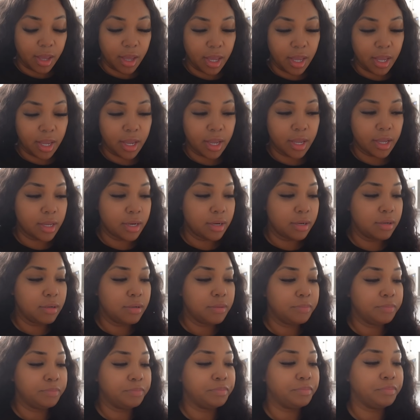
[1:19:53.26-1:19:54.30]
And,
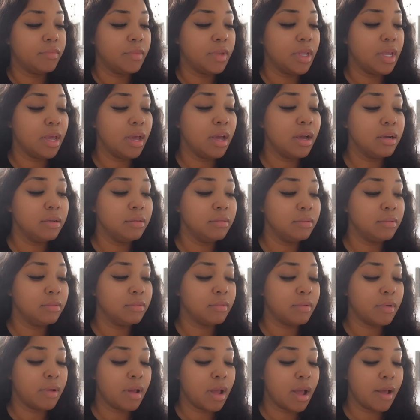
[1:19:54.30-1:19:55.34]
yeah
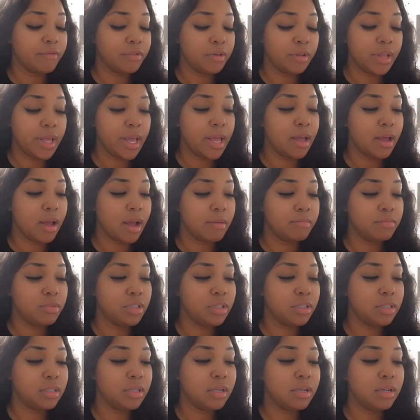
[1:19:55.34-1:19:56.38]
after that, I'm
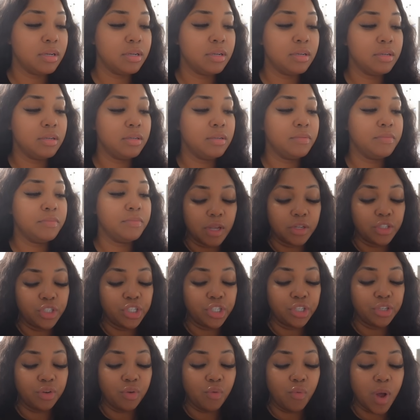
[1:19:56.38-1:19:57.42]
just gonna
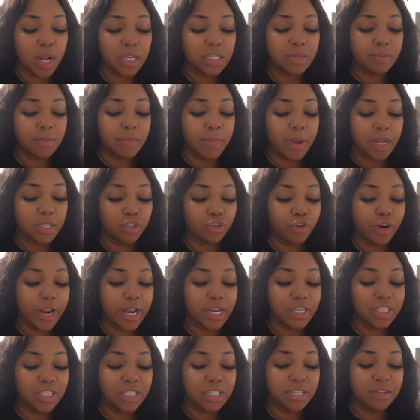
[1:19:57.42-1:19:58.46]
chill, watch some of my
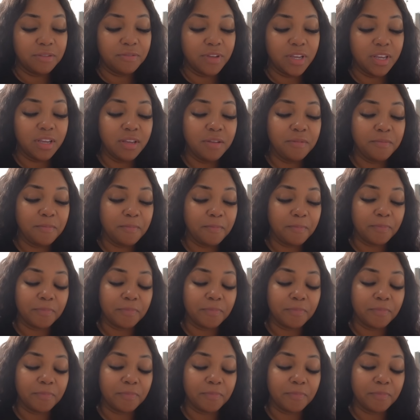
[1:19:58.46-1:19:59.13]
trash TV.